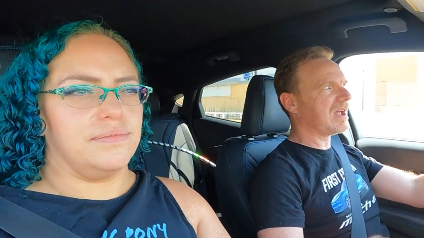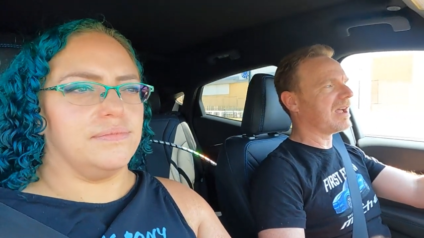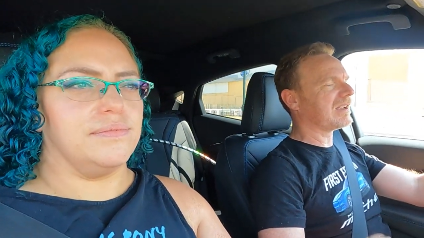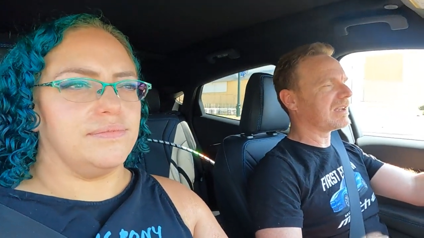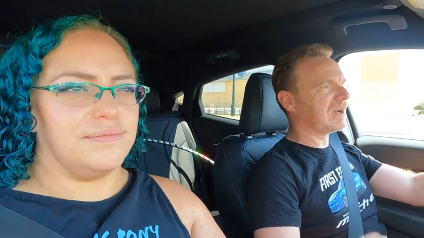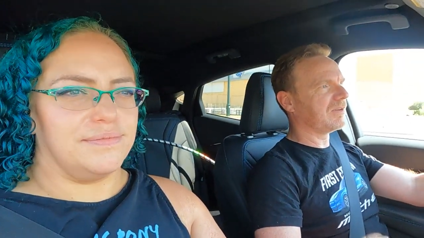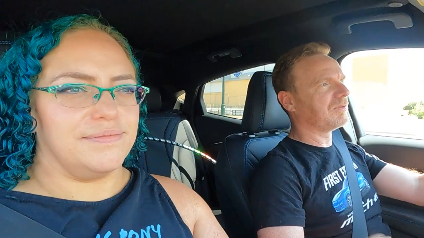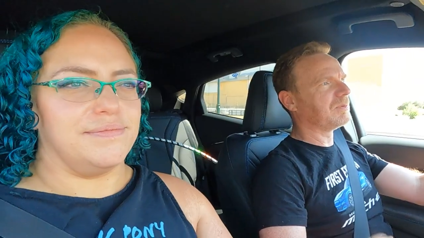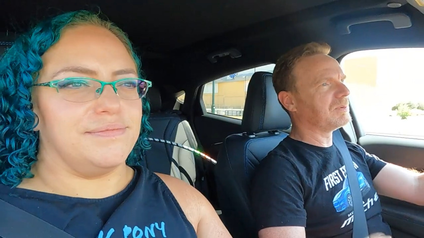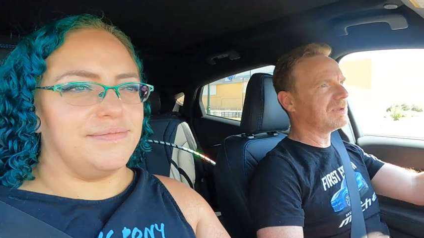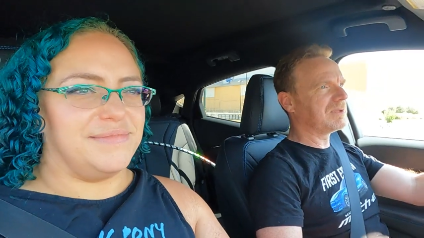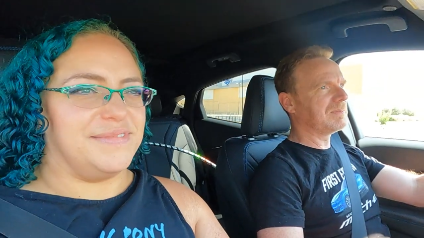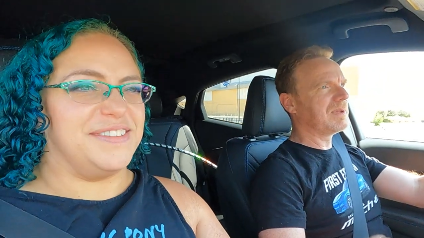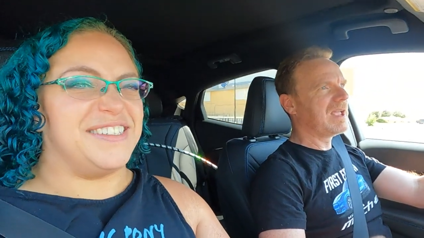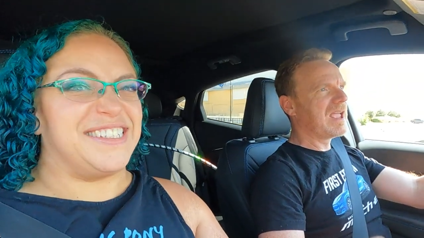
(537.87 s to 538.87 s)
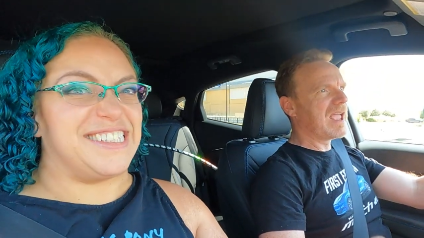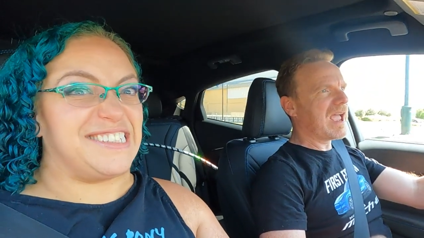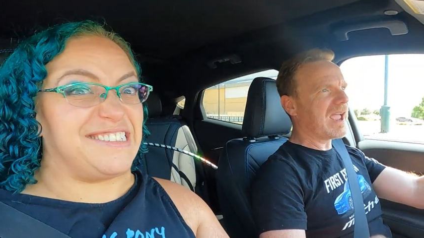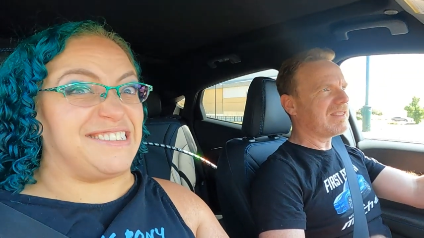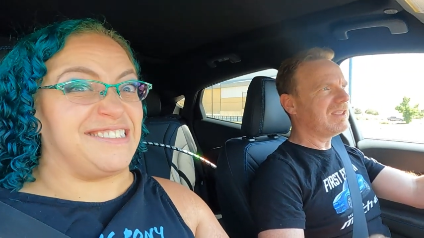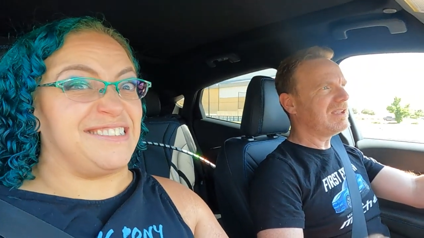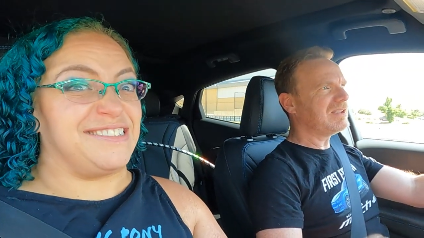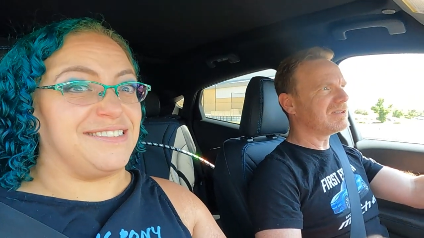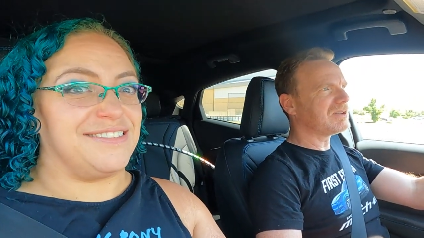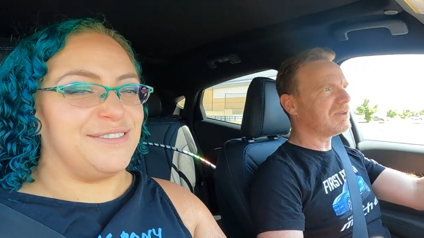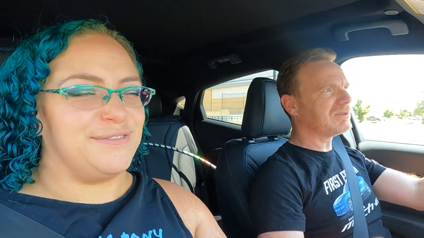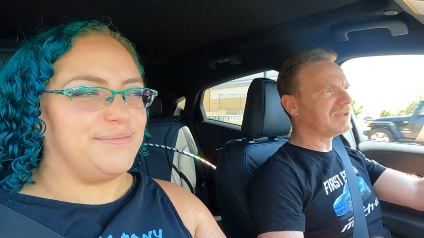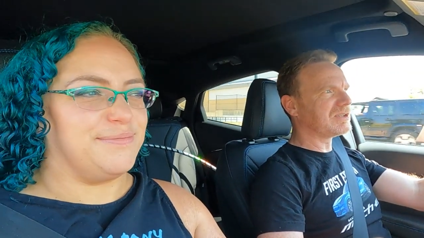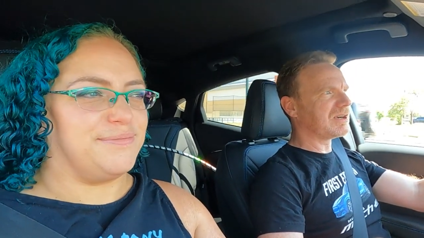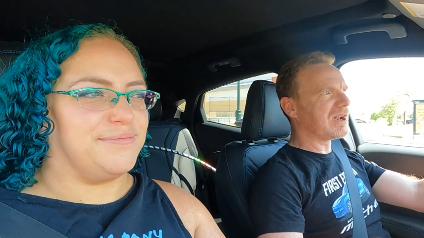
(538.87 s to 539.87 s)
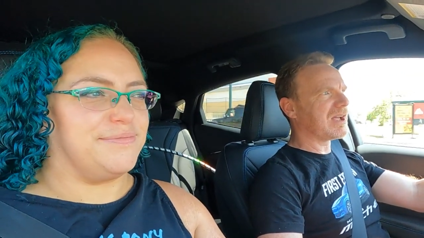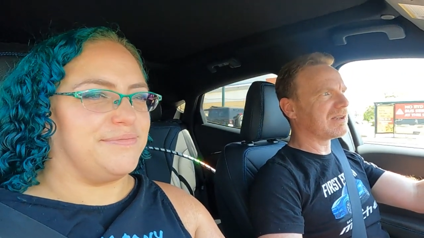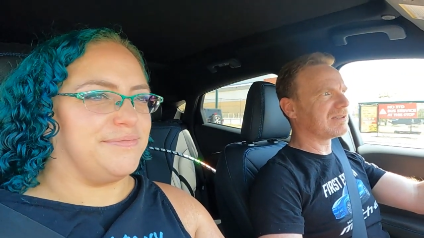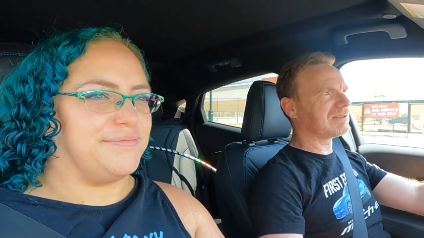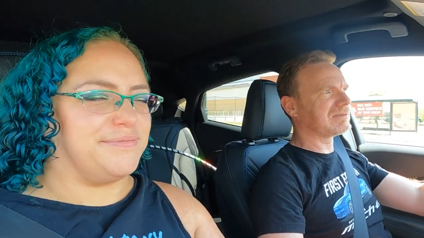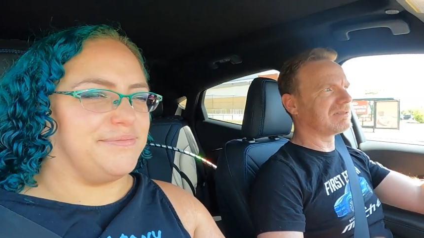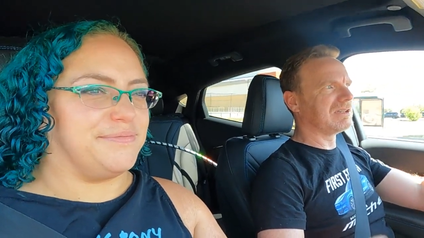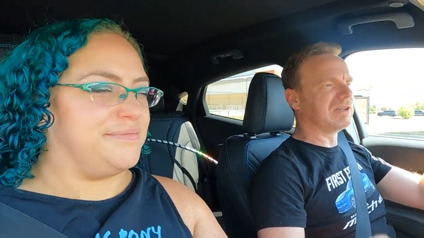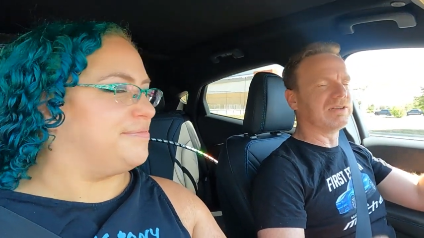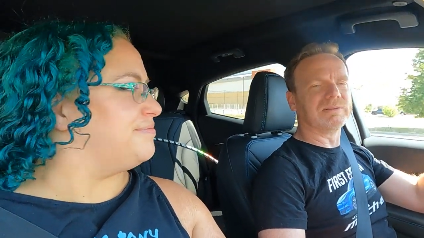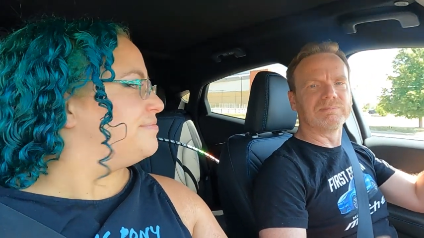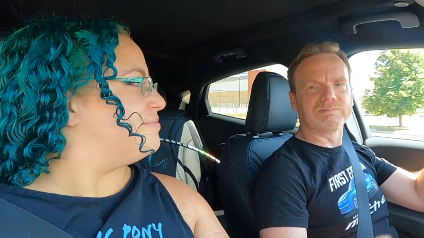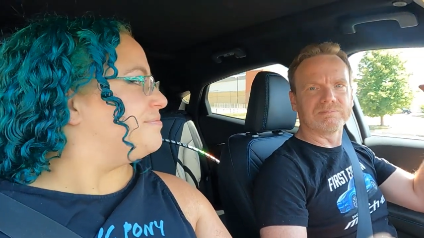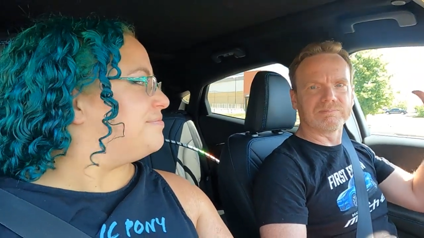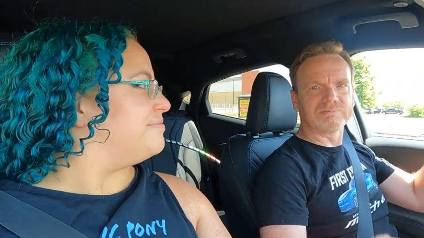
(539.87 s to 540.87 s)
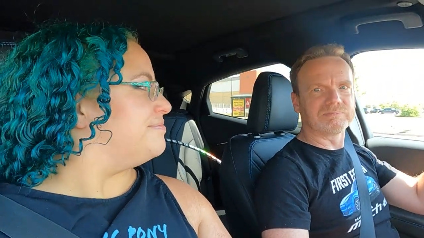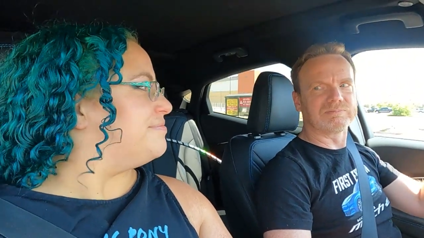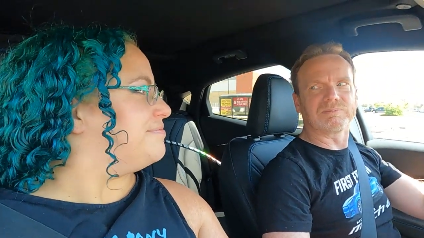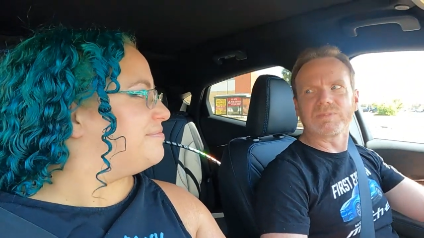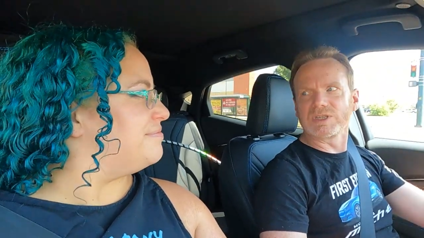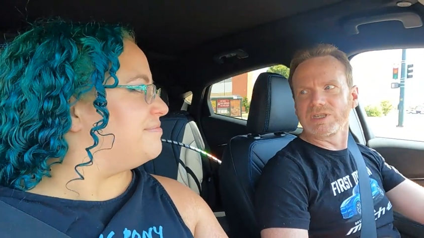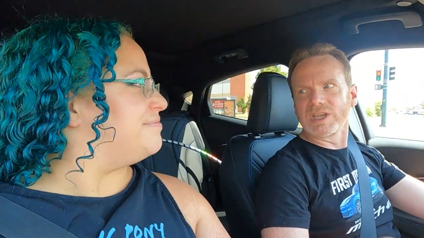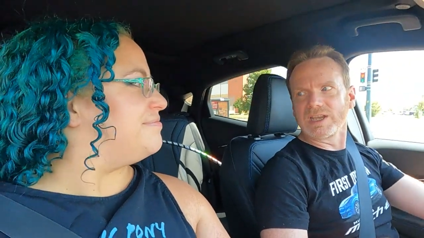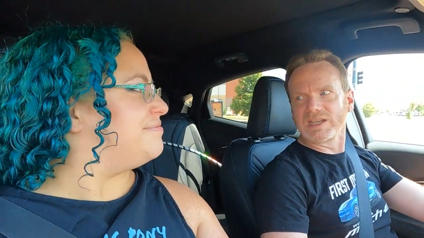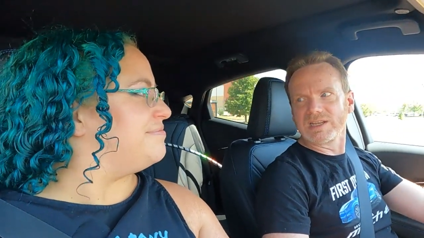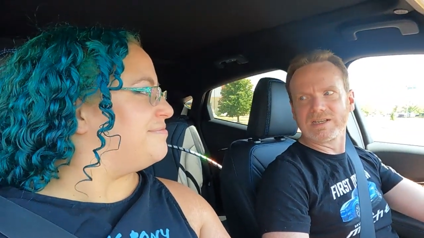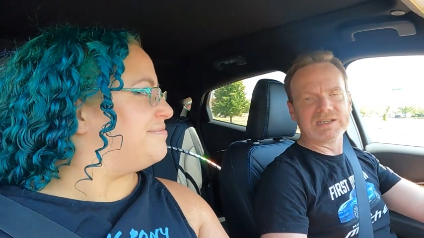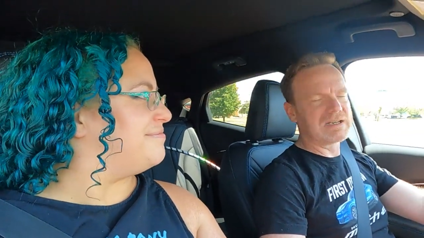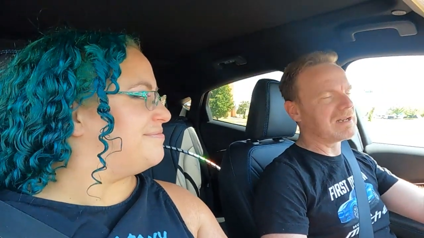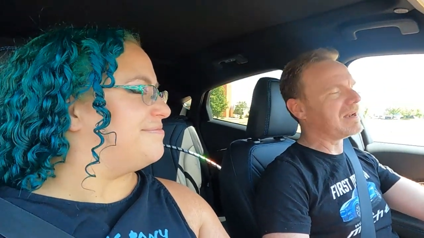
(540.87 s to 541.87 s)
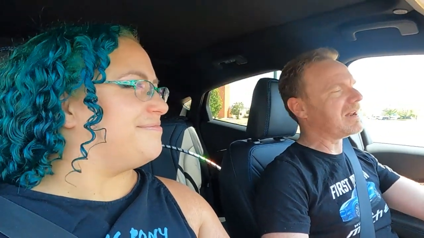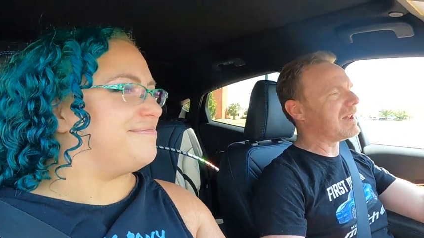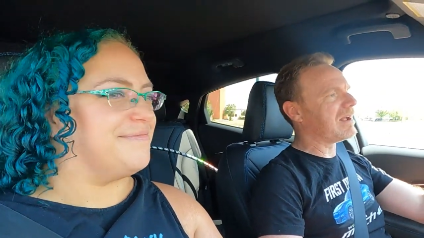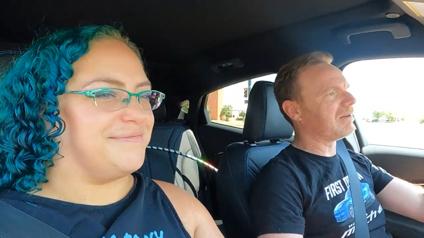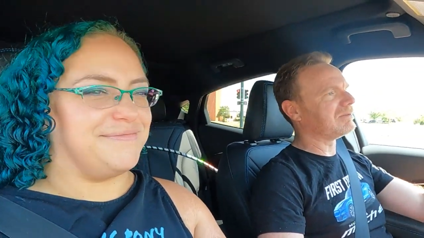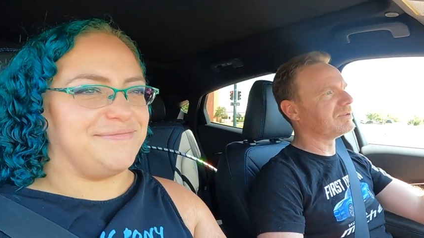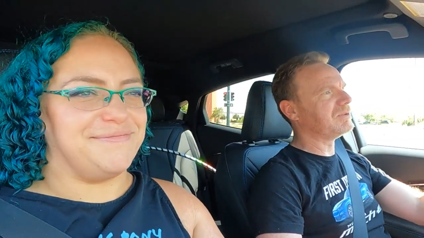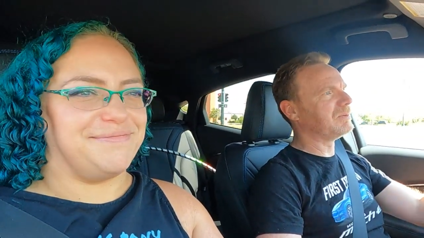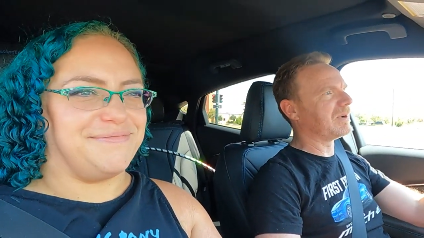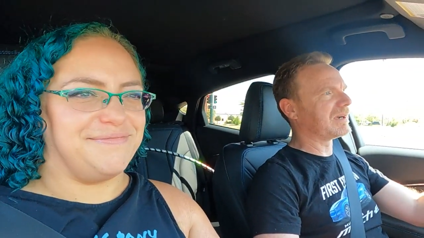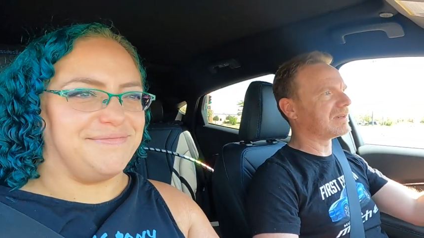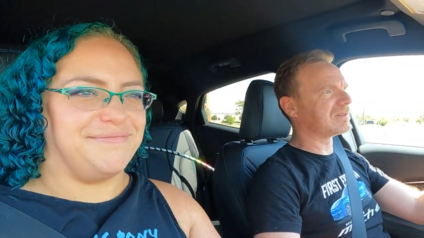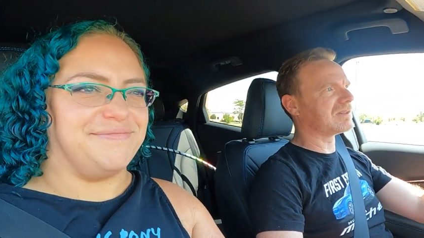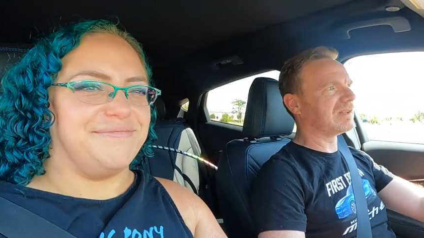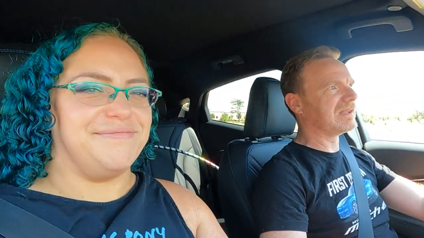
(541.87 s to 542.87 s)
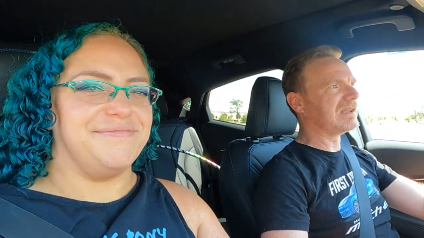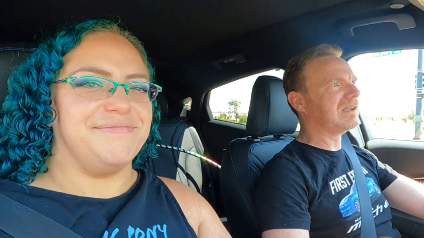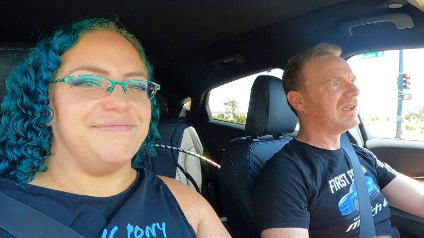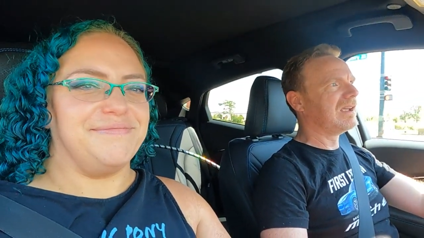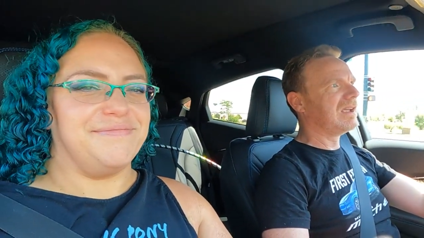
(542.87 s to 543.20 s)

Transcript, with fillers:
Speaker 1: not careful with them. I think as long as you're not, you know, yanking it in and out too recklessly,